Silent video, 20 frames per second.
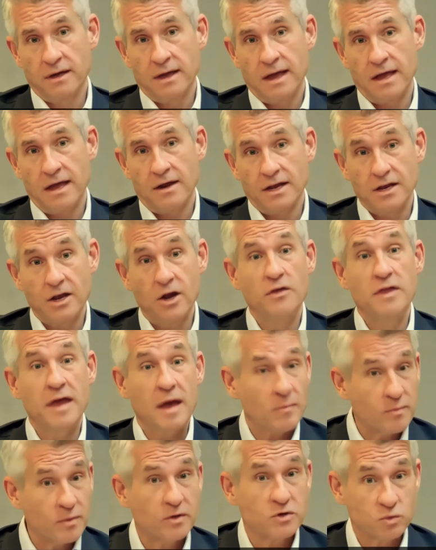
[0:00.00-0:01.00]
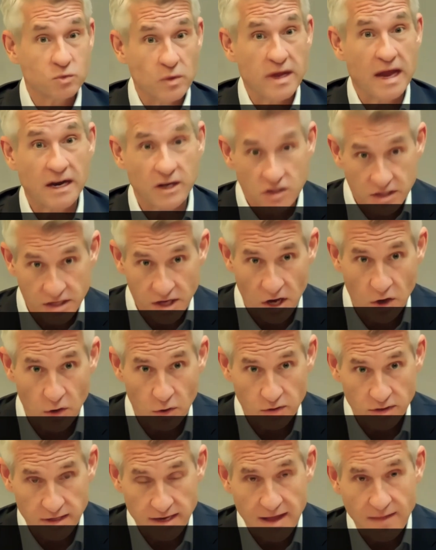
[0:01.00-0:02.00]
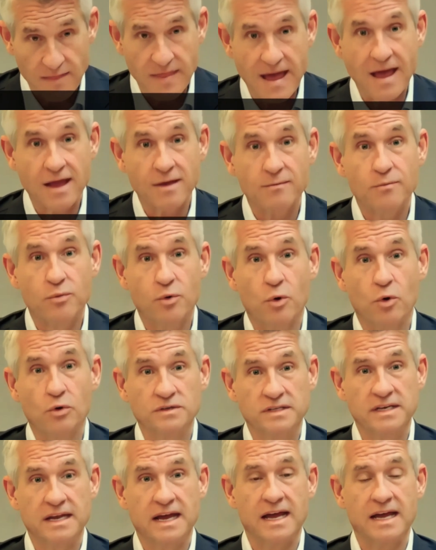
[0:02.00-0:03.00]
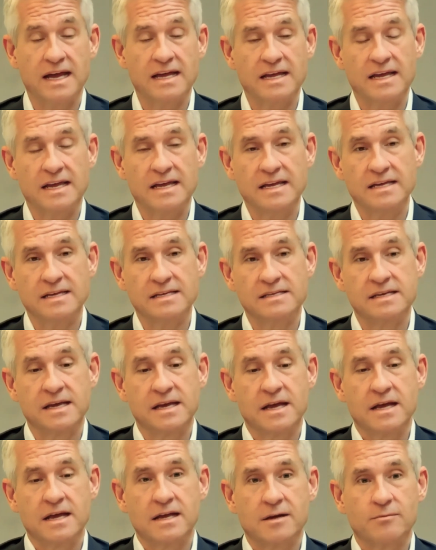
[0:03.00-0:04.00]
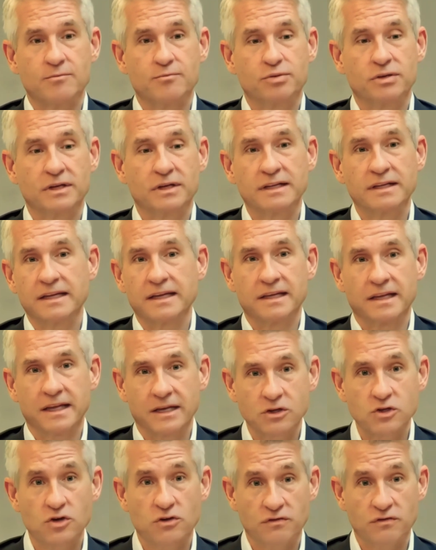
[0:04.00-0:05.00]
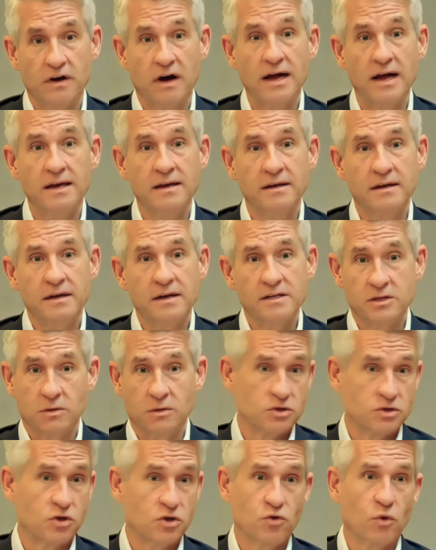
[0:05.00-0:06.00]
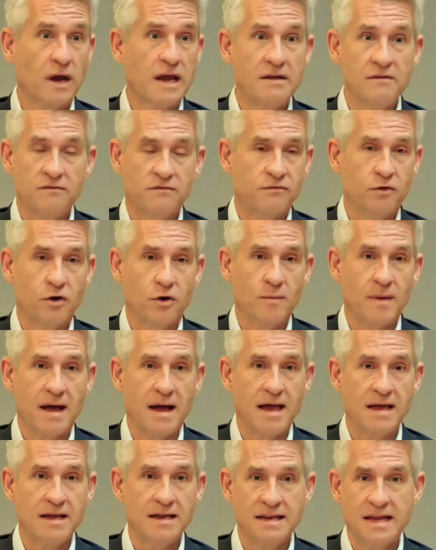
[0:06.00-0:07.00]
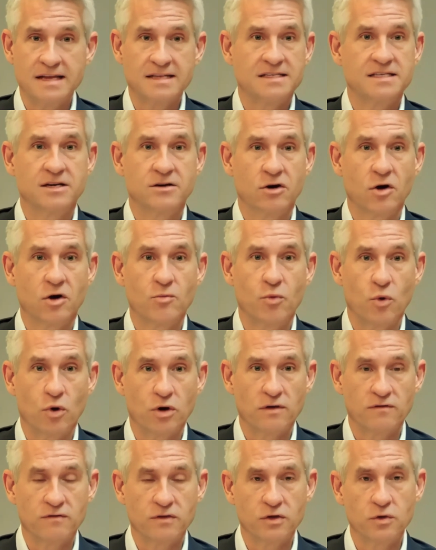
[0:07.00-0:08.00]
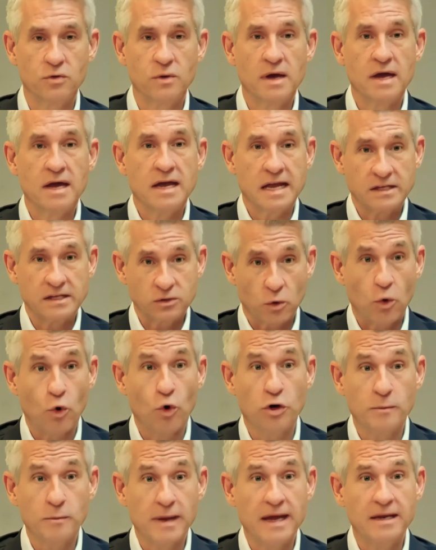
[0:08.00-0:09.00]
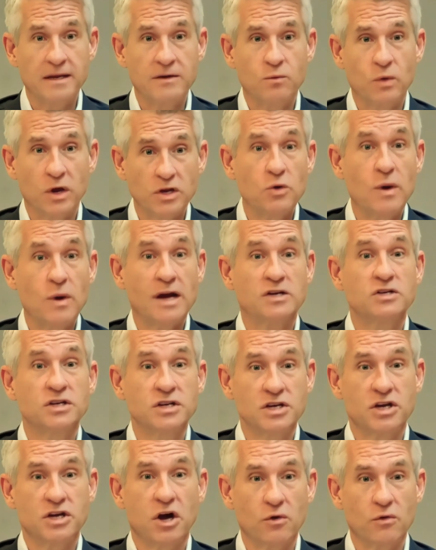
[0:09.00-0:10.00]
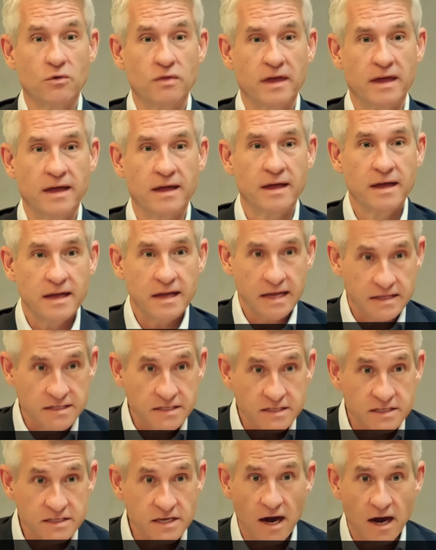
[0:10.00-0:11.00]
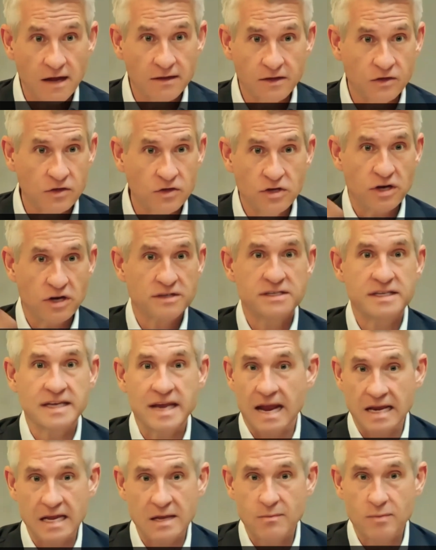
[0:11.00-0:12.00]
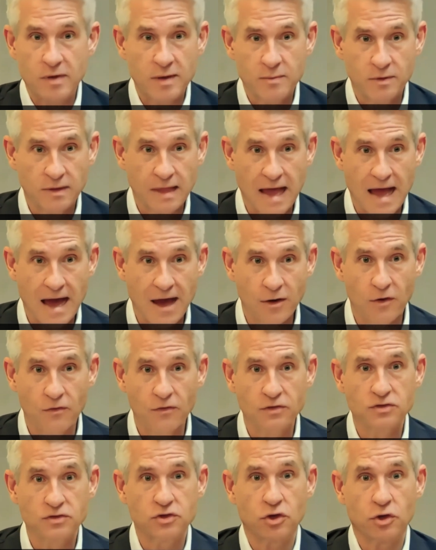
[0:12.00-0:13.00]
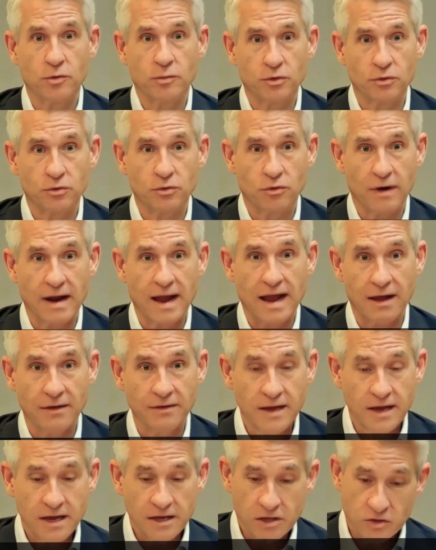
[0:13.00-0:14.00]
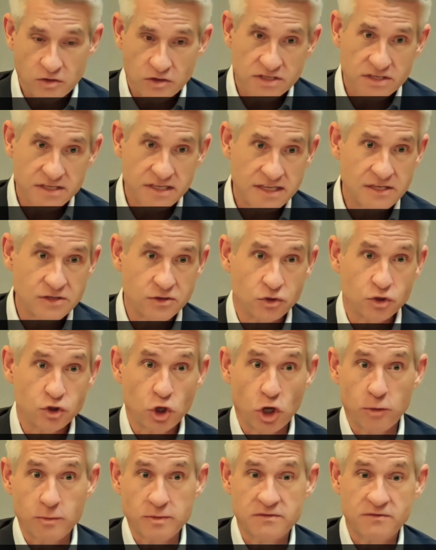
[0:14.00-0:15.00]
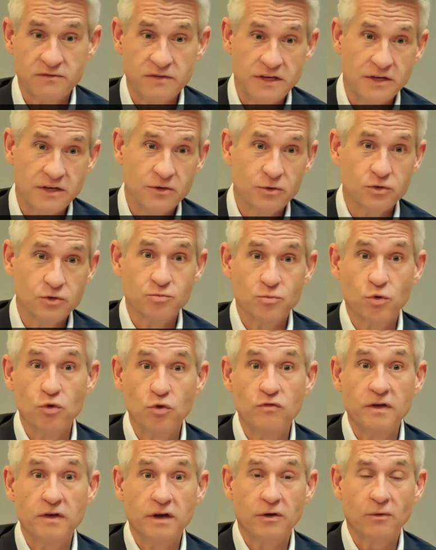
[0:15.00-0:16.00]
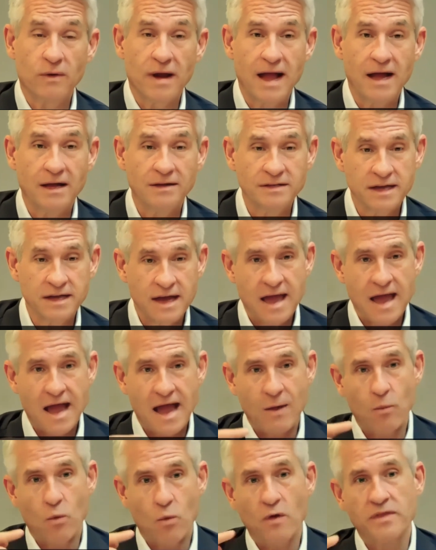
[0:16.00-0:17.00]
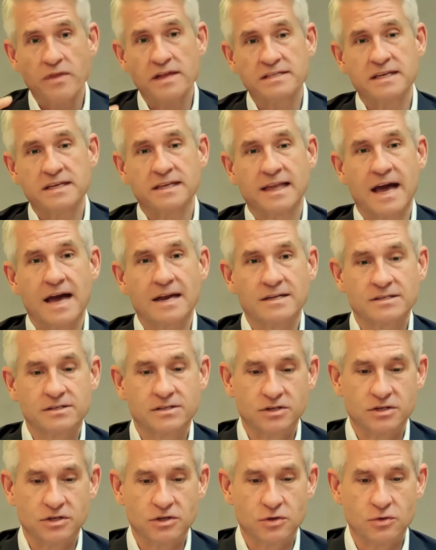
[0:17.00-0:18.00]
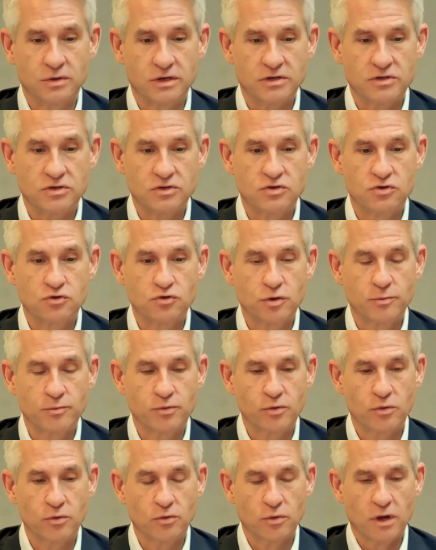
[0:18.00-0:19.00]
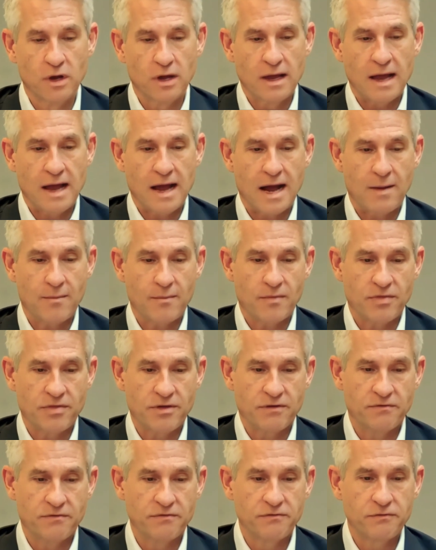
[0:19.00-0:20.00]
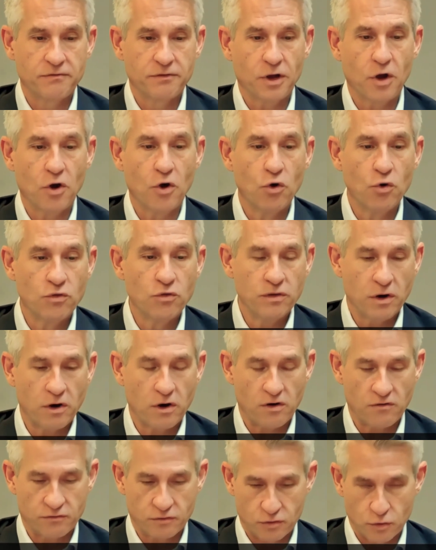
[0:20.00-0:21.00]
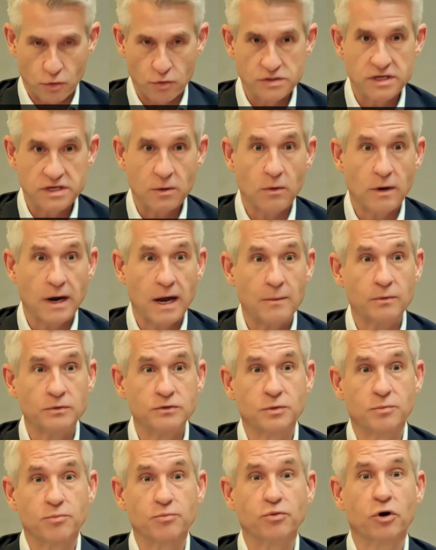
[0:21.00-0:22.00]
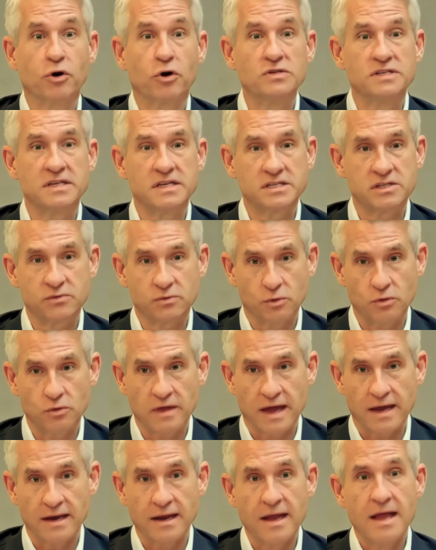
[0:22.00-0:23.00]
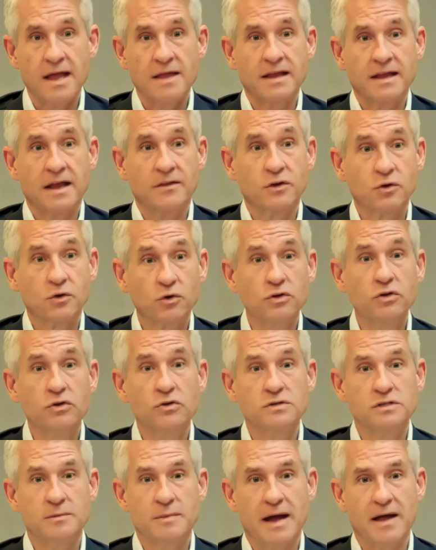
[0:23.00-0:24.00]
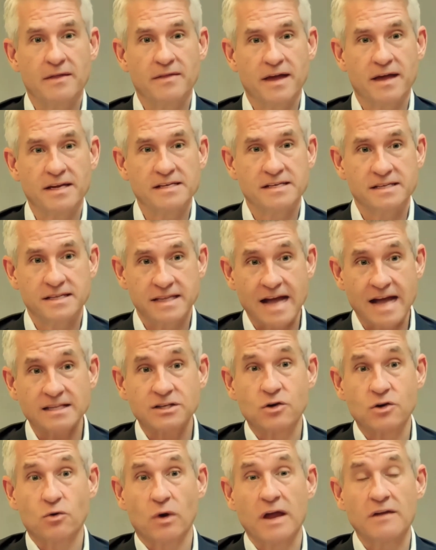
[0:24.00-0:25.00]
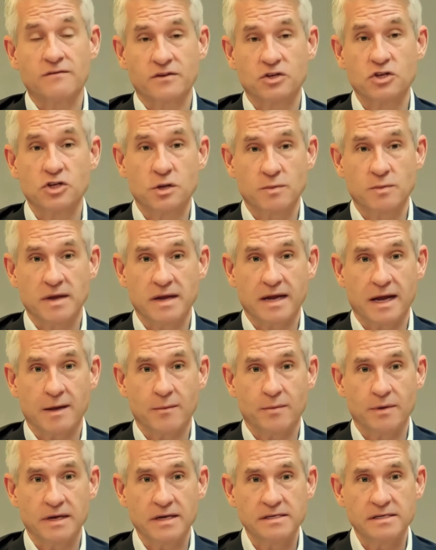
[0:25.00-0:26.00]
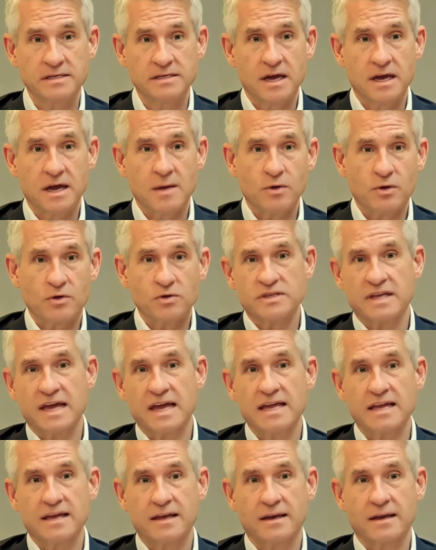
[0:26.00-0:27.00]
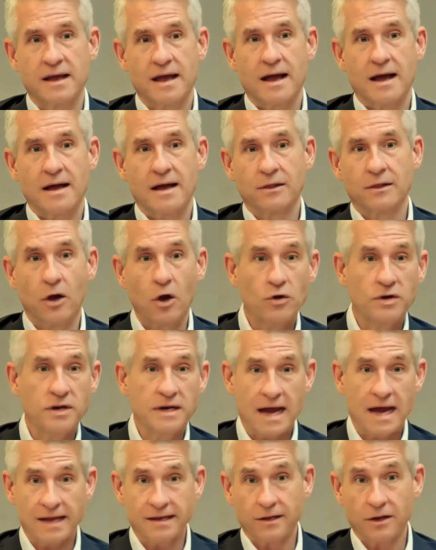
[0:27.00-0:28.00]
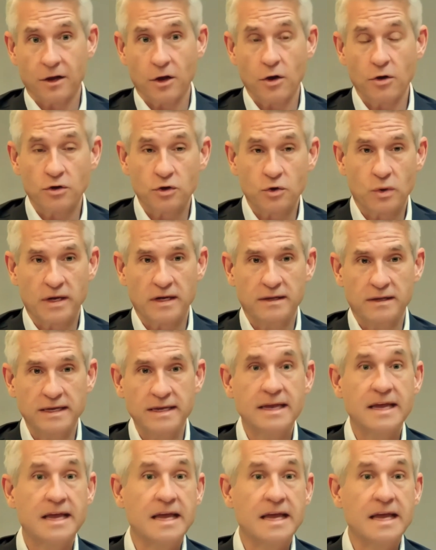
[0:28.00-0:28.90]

And I know that because we actually own it. And that port today is completely electrified. So it's great from a net zero point of view. It's automated. When you actually go there, it's silent. You don't see any people out on the terminal ground. You just see these autonomous vehicles moving around. And what that's allowed us to do is triple the flow of goods that we're able to process through that. Now, the good news about that is that's great for shipping companies because they can load and unload quickly.